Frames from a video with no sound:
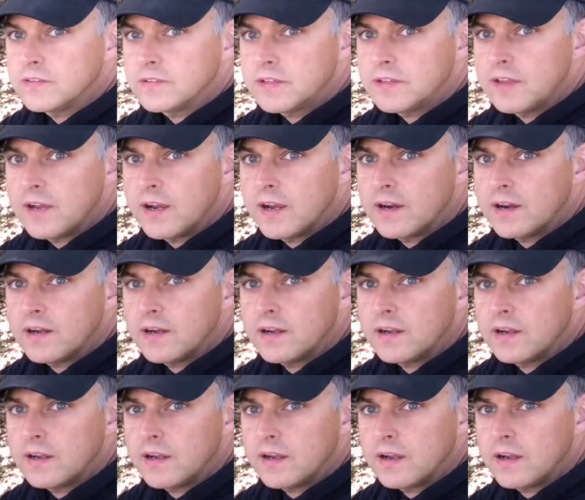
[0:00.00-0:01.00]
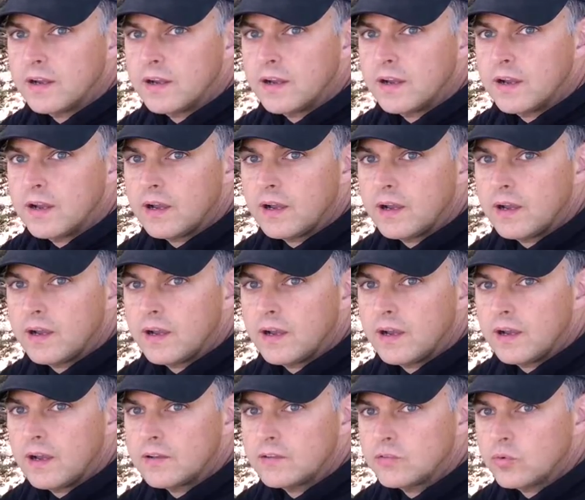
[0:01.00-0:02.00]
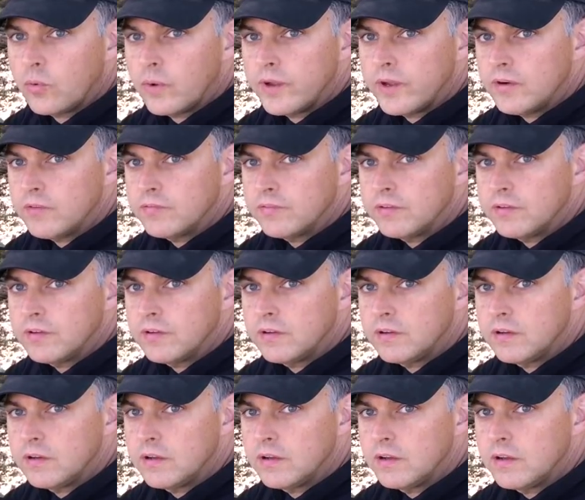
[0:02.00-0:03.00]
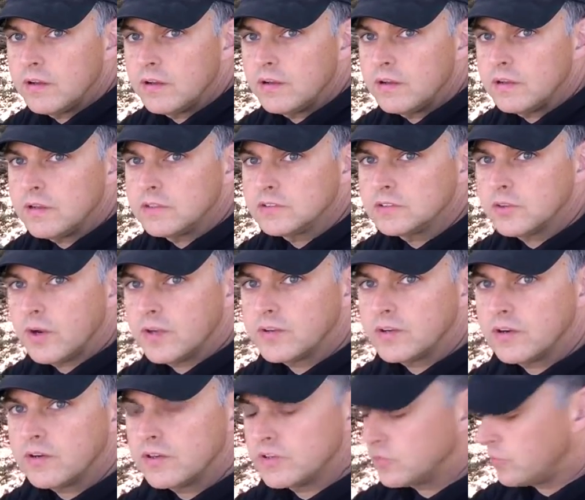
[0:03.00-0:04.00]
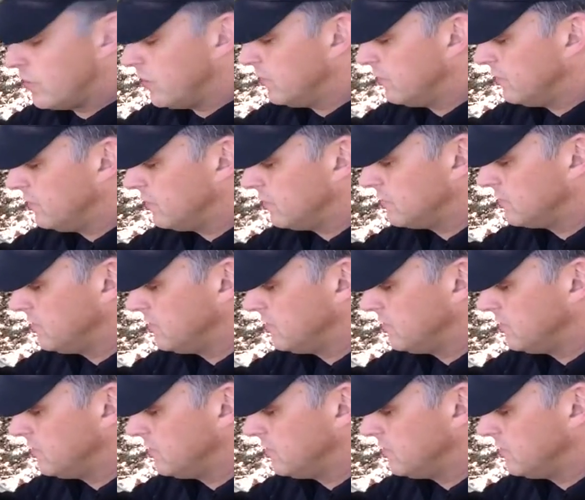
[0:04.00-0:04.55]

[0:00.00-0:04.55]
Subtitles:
see there, 12. So I turned a 12 into a